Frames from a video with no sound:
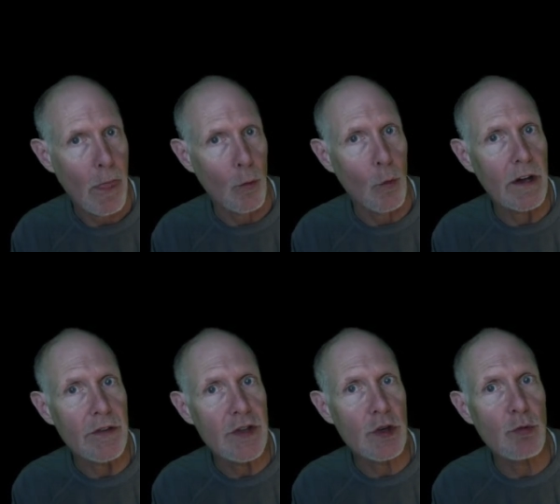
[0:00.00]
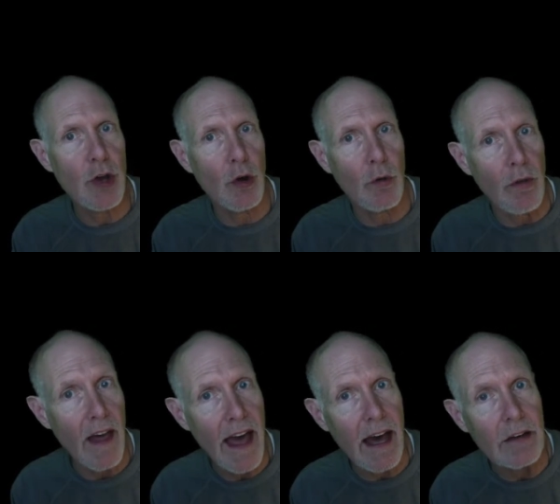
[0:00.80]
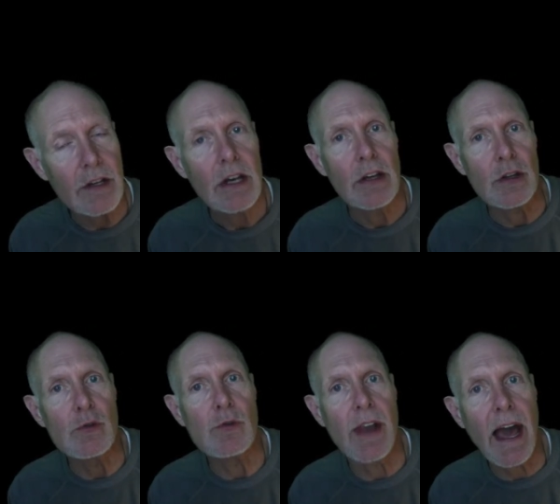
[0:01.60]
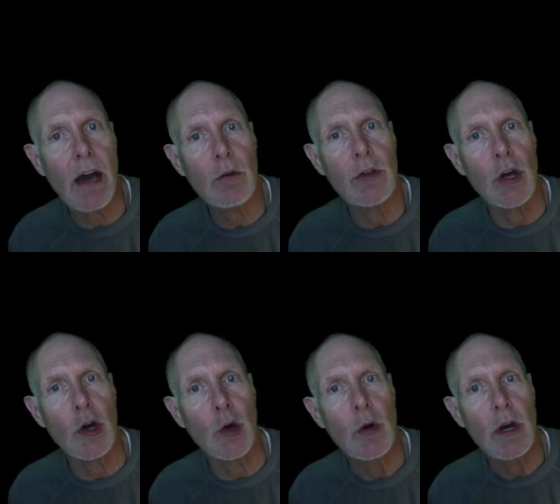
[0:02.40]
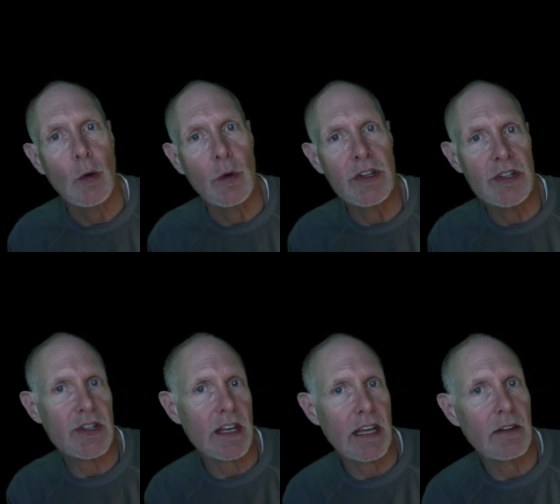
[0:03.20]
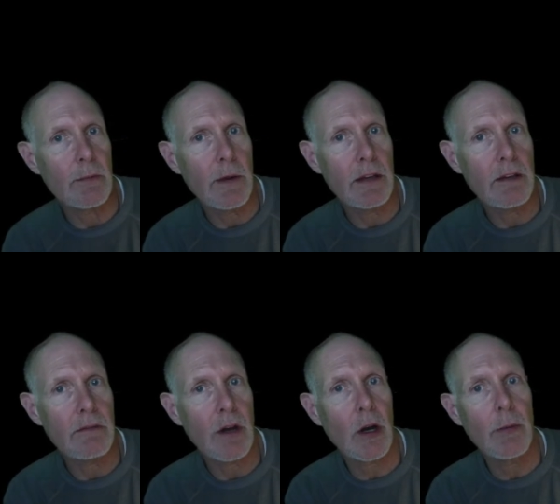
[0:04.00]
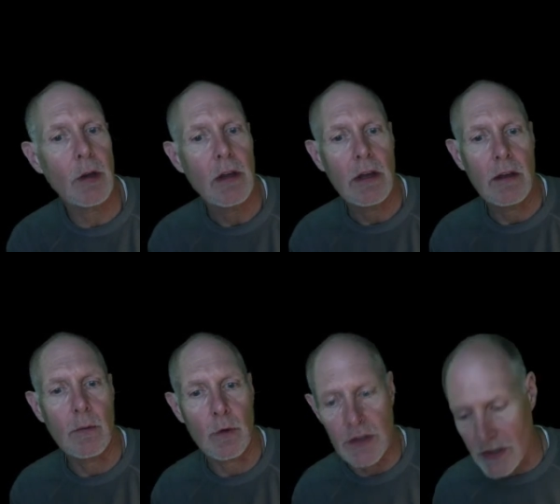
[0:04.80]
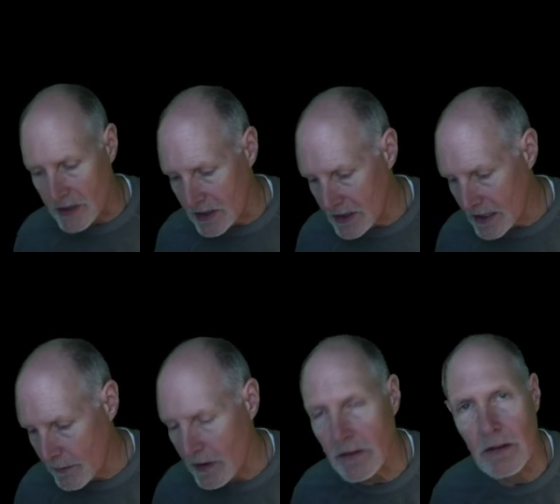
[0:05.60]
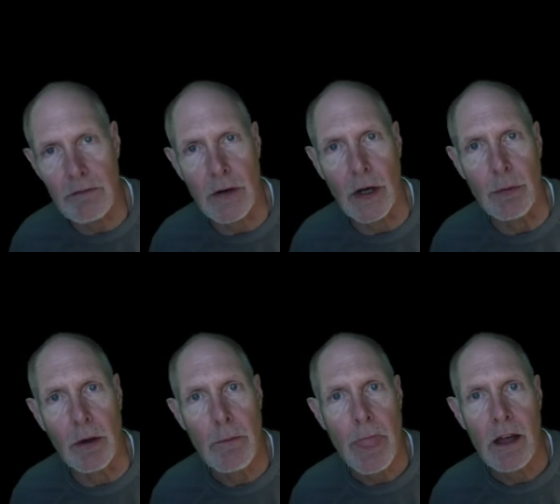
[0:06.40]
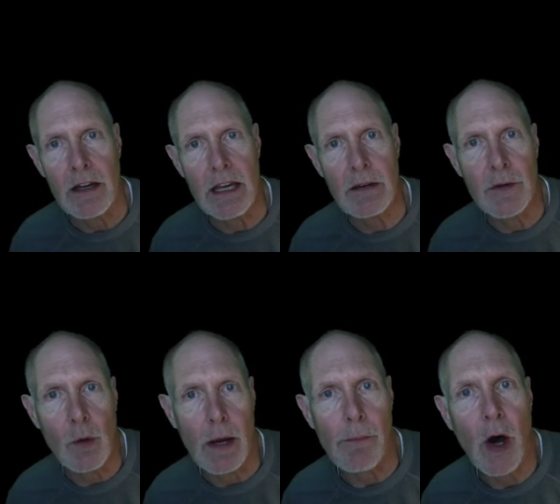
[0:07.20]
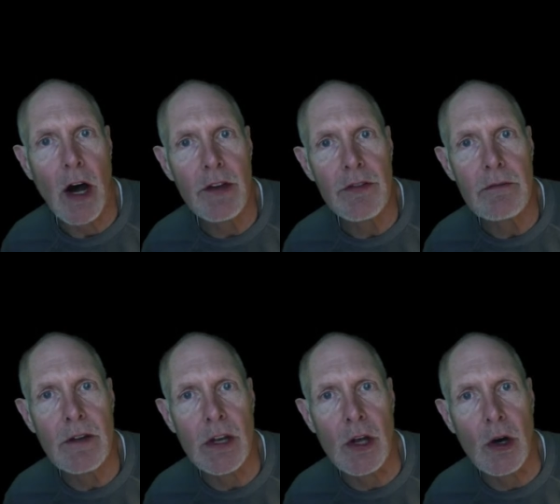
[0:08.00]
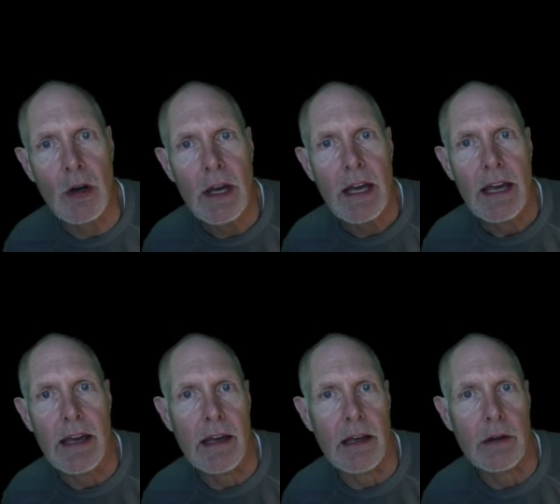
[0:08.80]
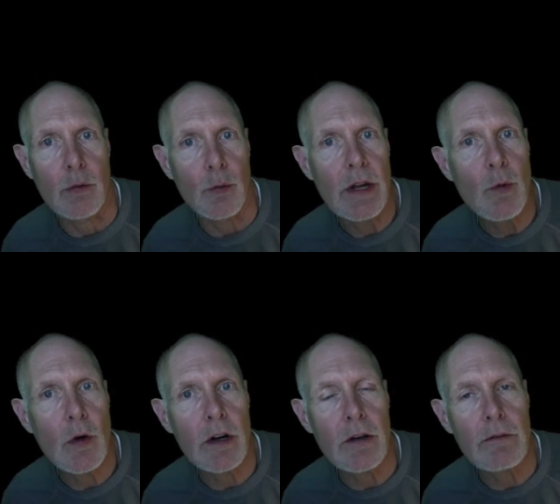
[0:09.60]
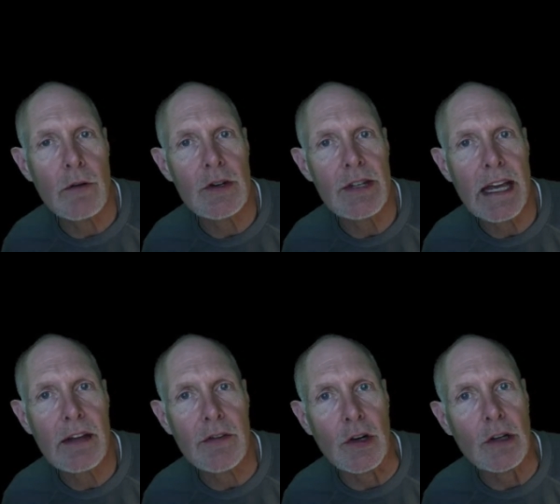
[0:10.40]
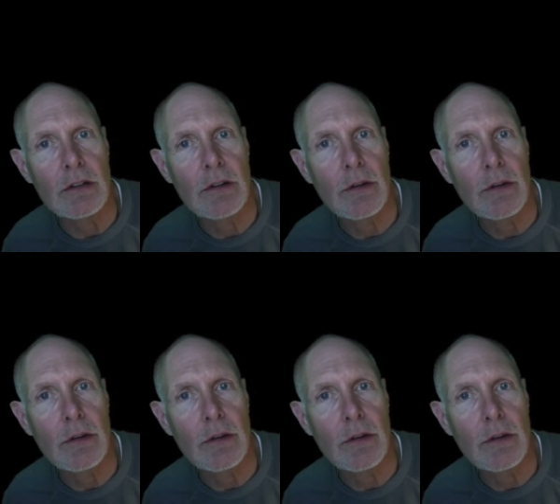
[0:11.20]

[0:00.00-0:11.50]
Once you know that, you now know which is the independent variable and which is the dependent variable. Again, if you want to pause the video and rework your first answer,